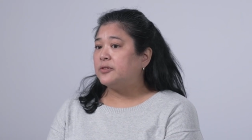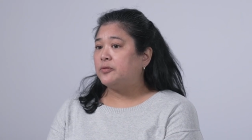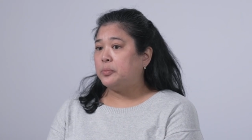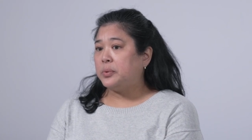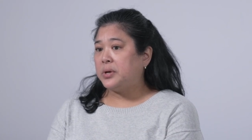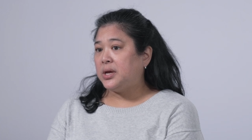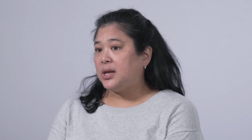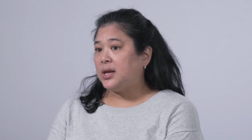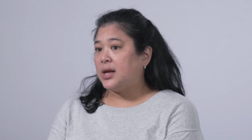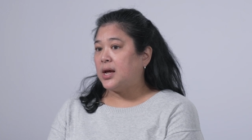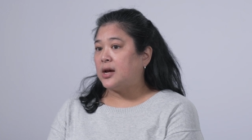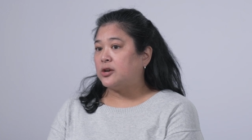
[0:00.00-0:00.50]
of
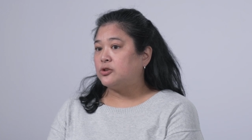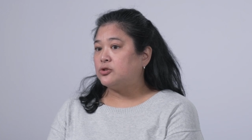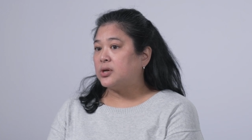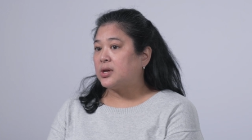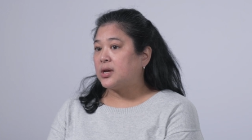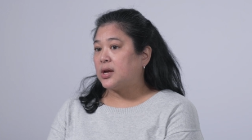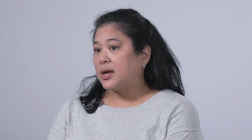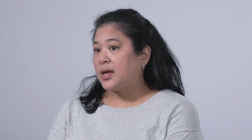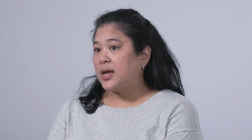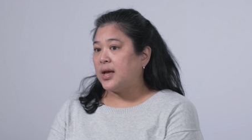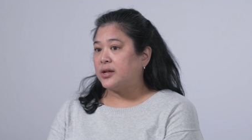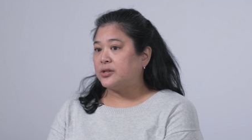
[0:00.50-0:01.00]

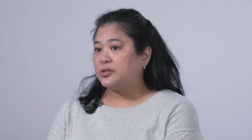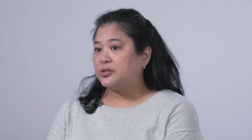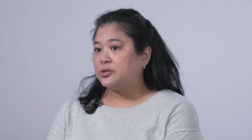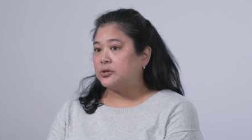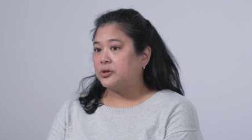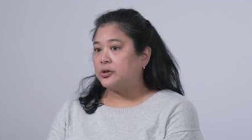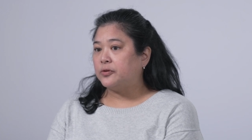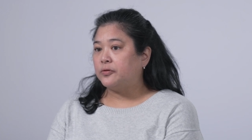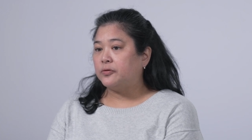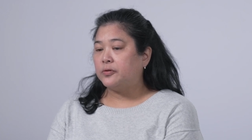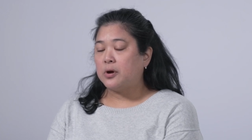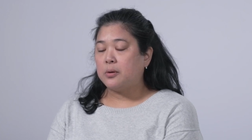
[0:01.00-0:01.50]
pediatric
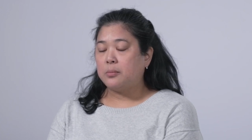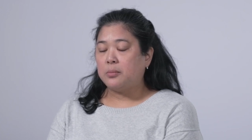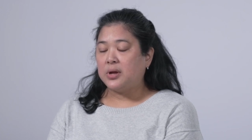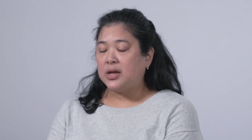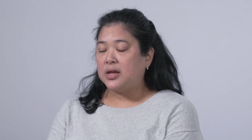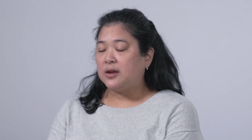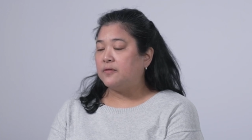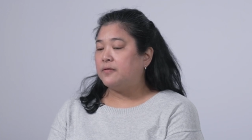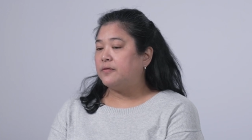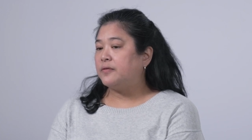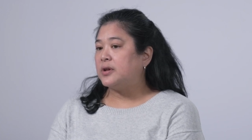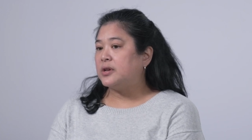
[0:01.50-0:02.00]
cancer from
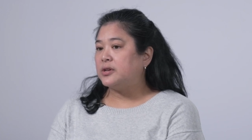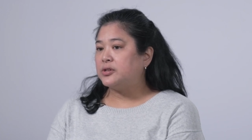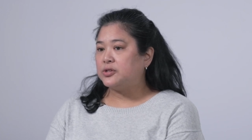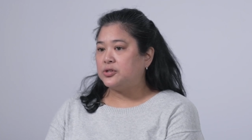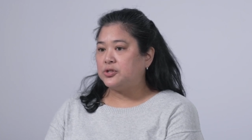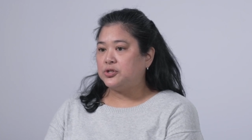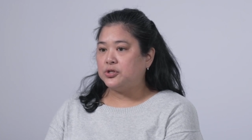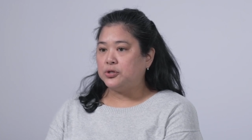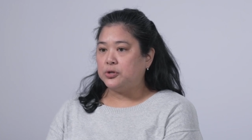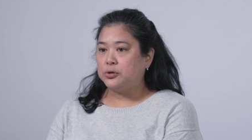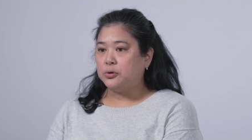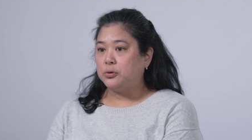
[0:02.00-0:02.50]

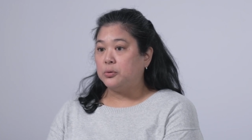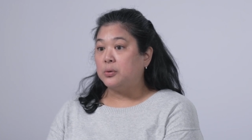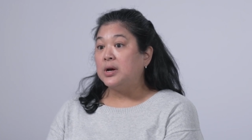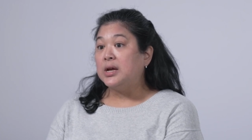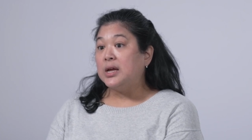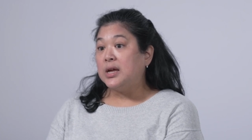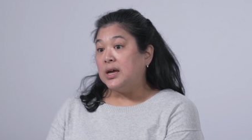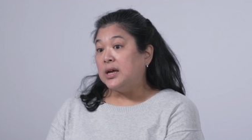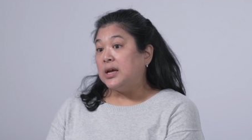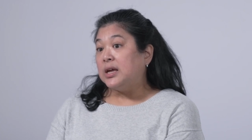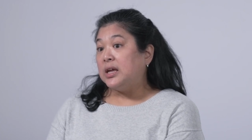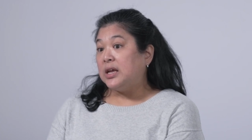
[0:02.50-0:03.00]
infant to
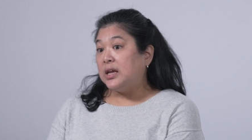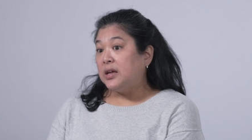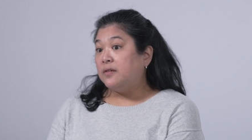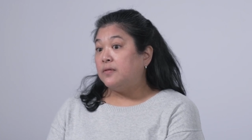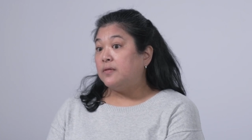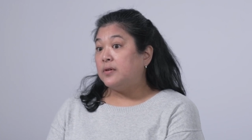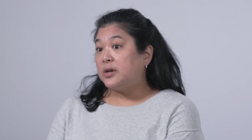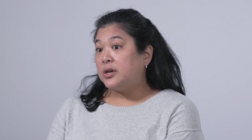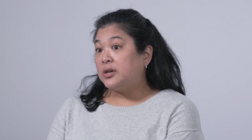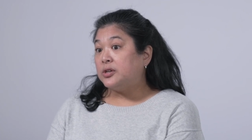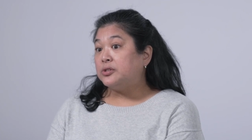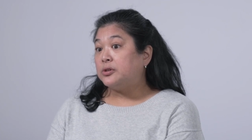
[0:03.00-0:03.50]

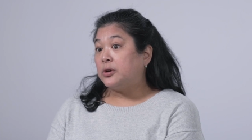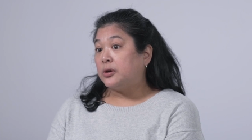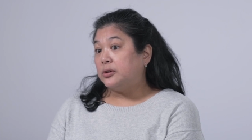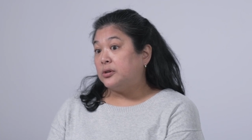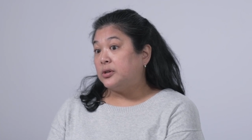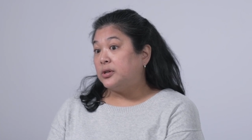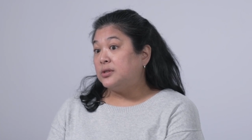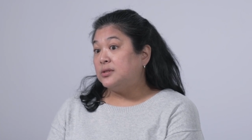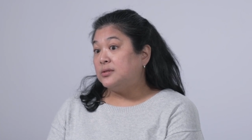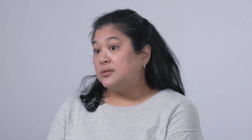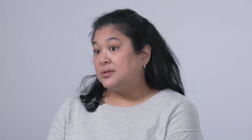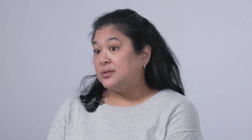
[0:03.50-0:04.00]
even
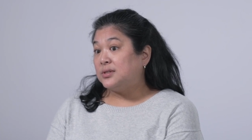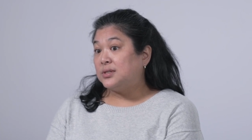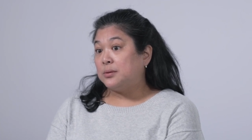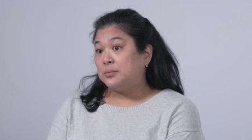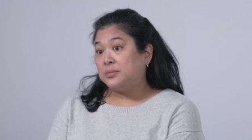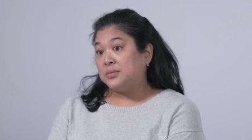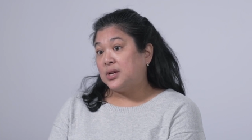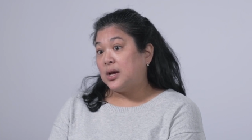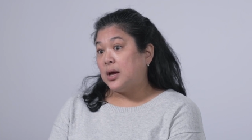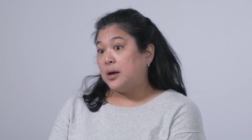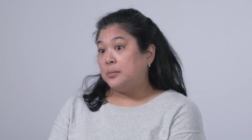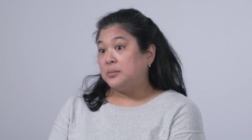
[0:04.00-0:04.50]
adulthood,
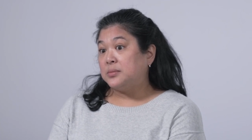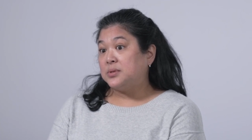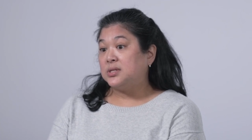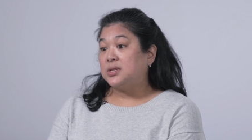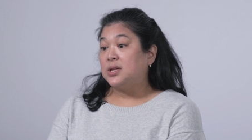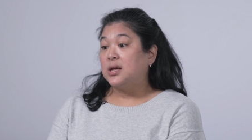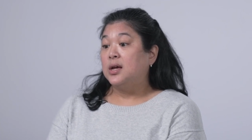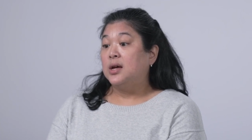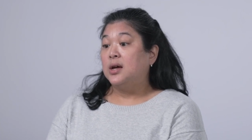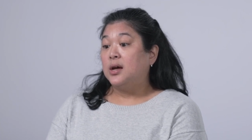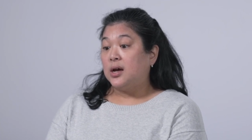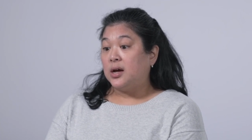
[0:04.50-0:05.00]

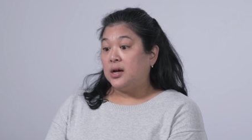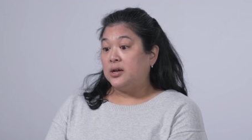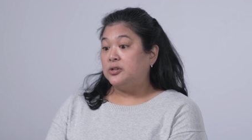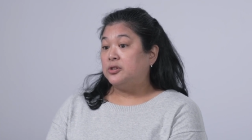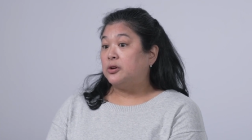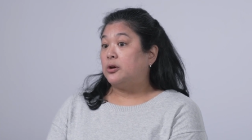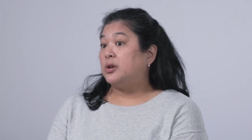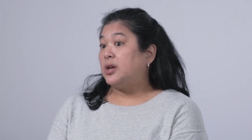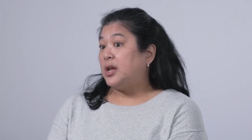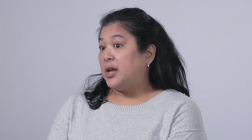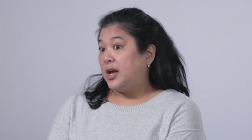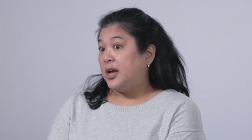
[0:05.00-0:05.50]
sometimes
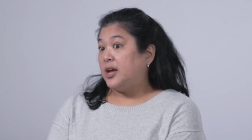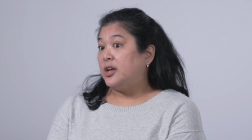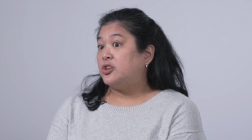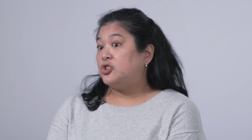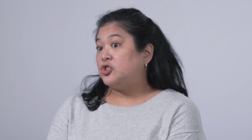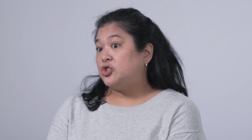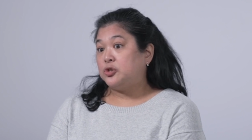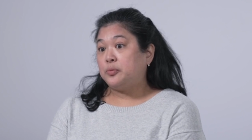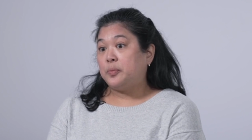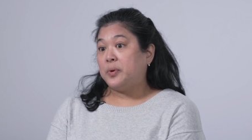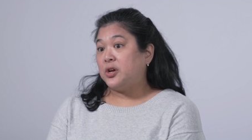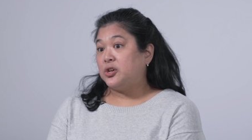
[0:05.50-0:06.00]
adult
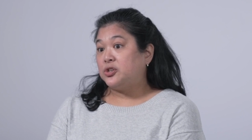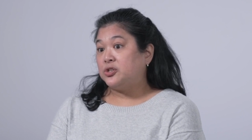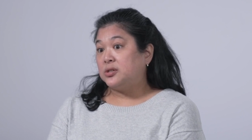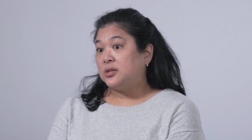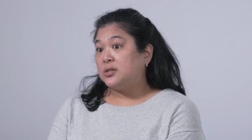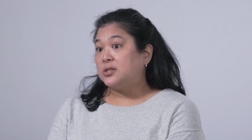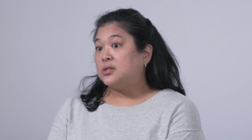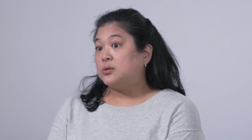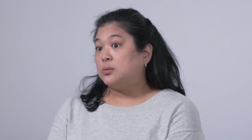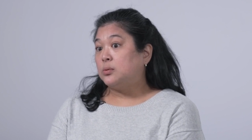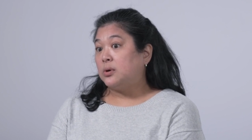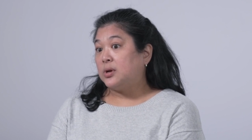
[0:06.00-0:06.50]
aged
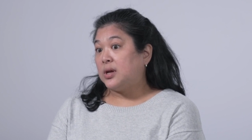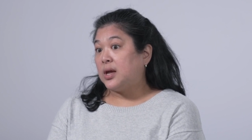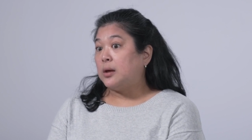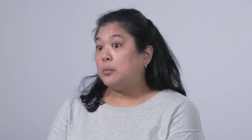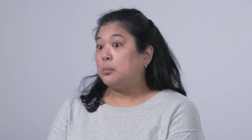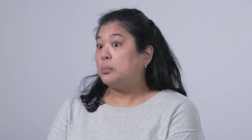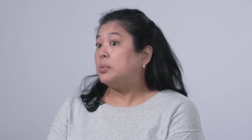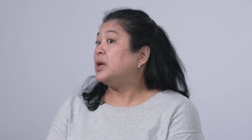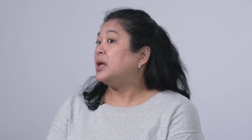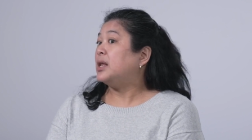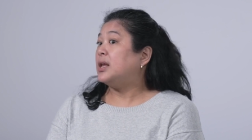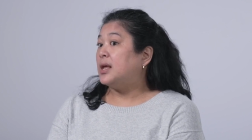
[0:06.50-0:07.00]
patients will
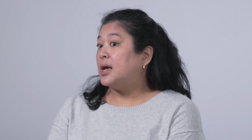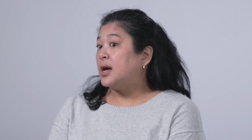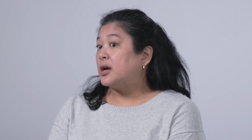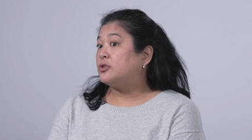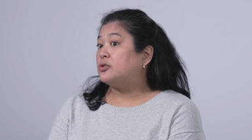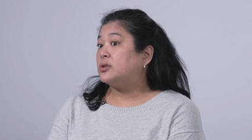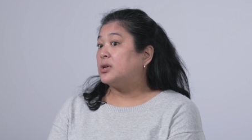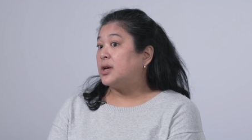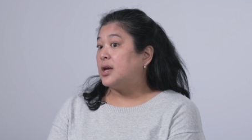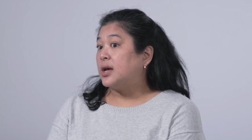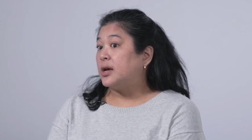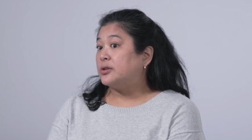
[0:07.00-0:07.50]
get
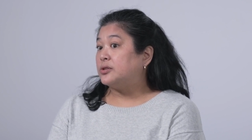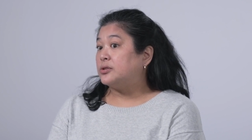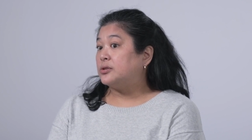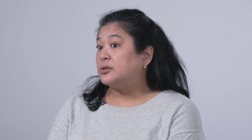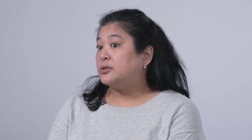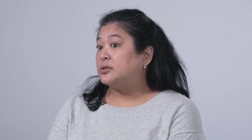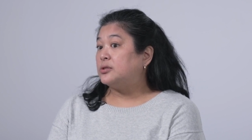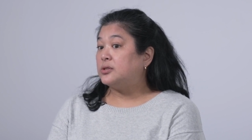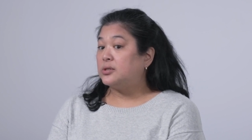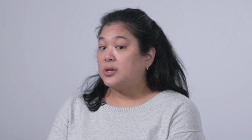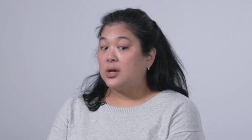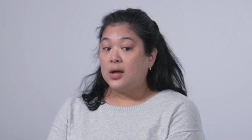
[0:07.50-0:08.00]
pediatric
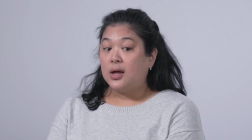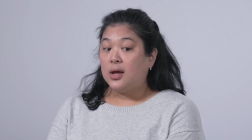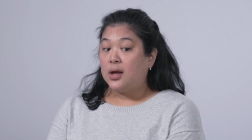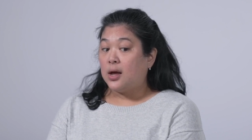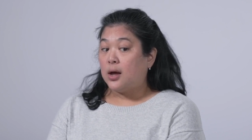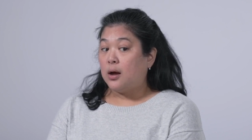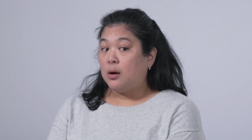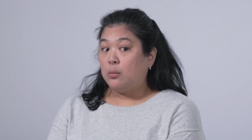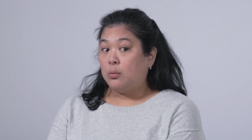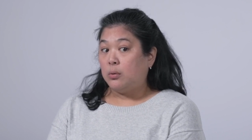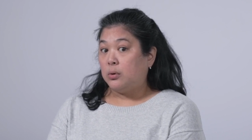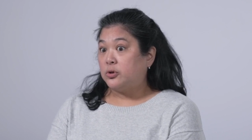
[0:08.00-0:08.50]
cancers,
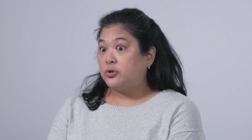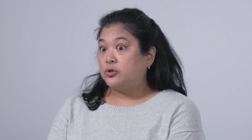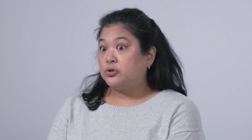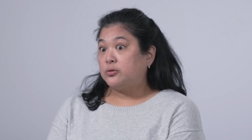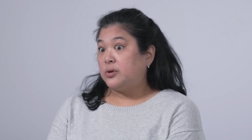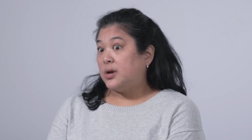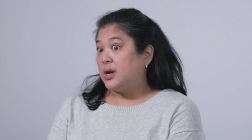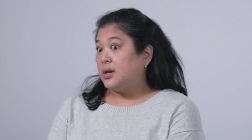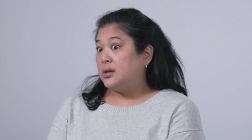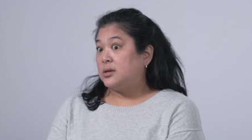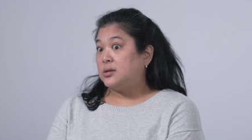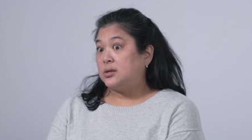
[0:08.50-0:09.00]
and we're
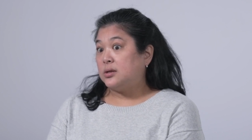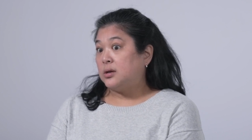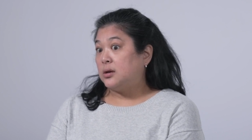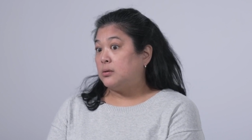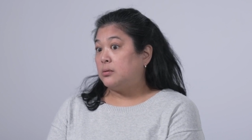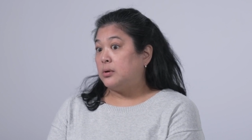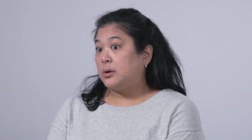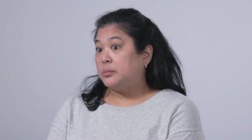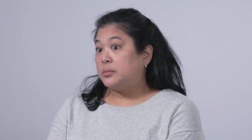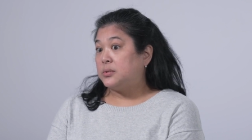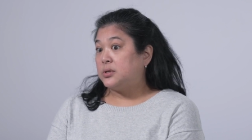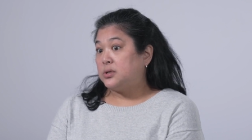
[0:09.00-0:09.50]
trained and
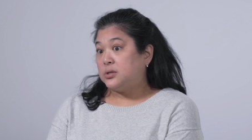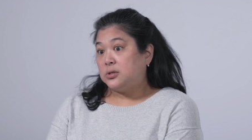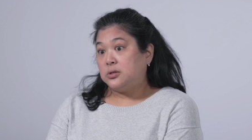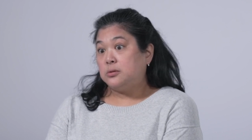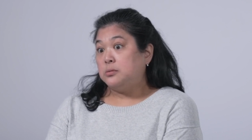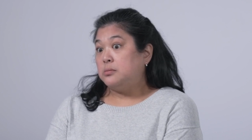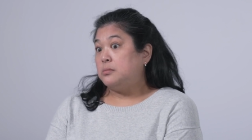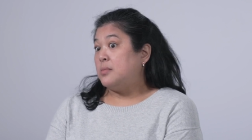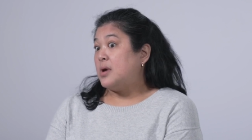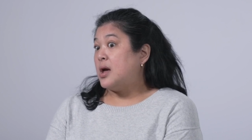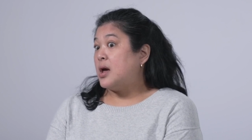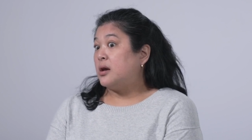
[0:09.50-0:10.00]
equipped
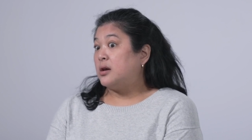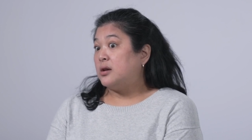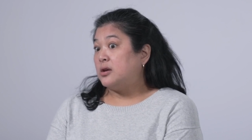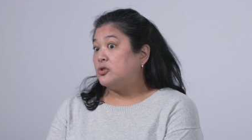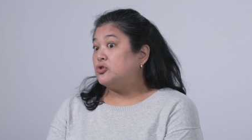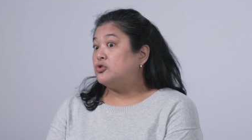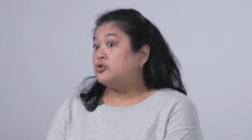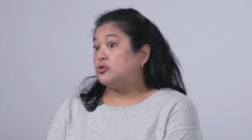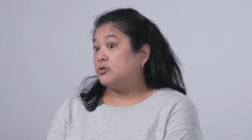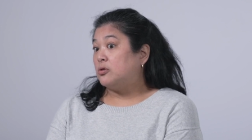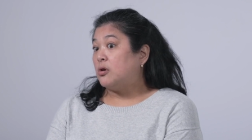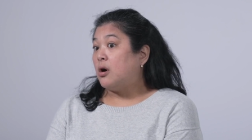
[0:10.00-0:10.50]
to
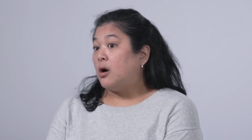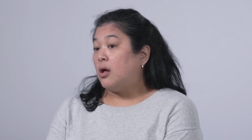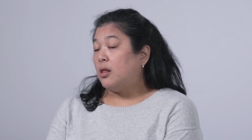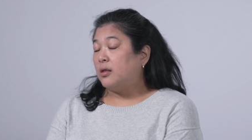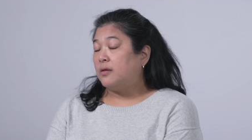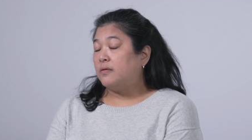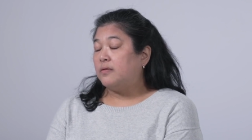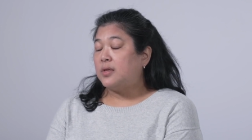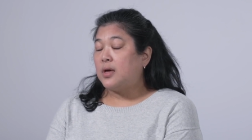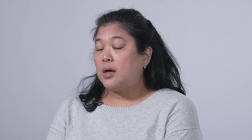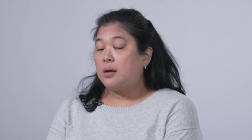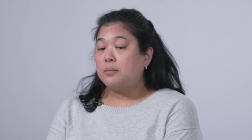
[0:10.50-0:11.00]
manage
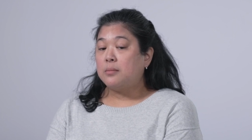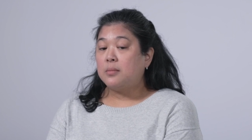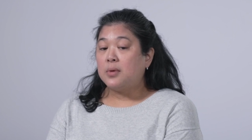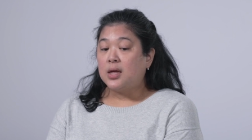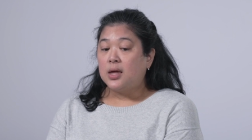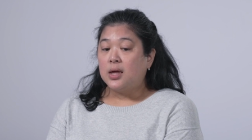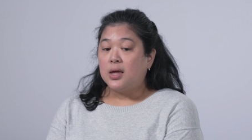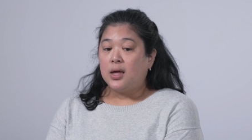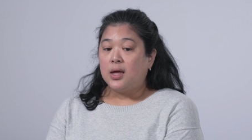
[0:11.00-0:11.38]
all of them.